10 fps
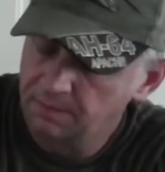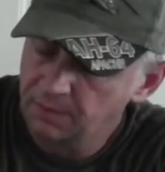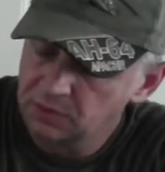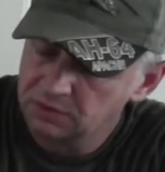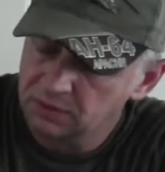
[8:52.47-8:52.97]

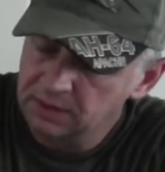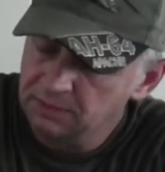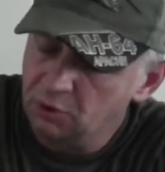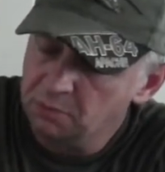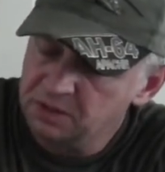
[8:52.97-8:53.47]
So when I
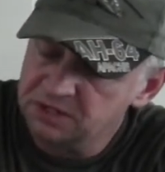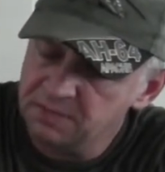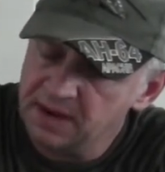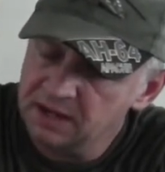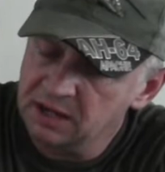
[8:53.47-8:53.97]
open this
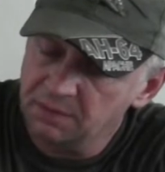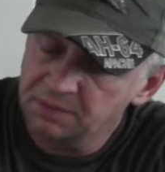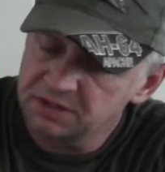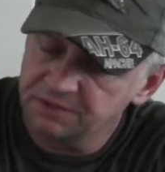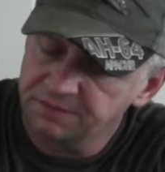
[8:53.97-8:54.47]
bag up,
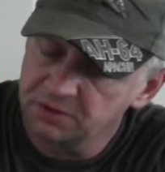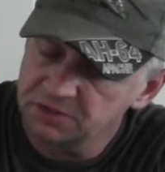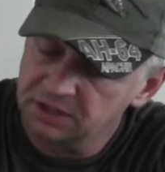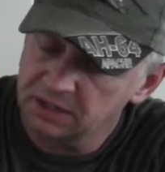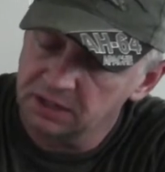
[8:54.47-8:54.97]
that's the first
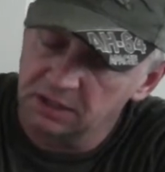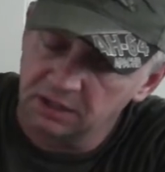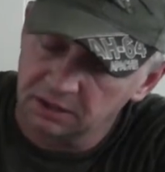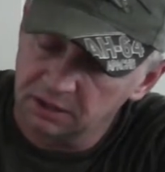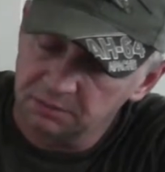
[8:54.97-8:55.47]
thing I can kind
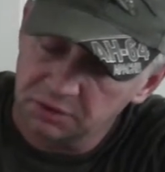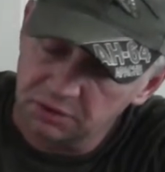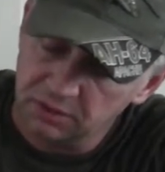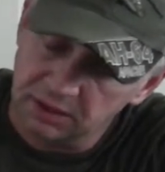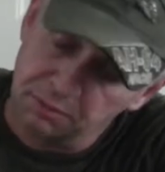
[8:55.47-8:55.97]
of come to,
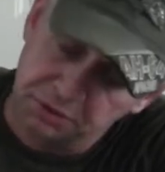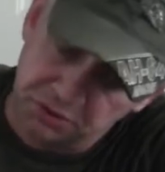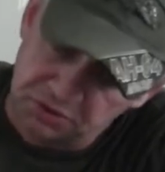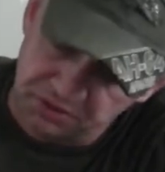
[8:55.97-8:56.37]
or I can put those in the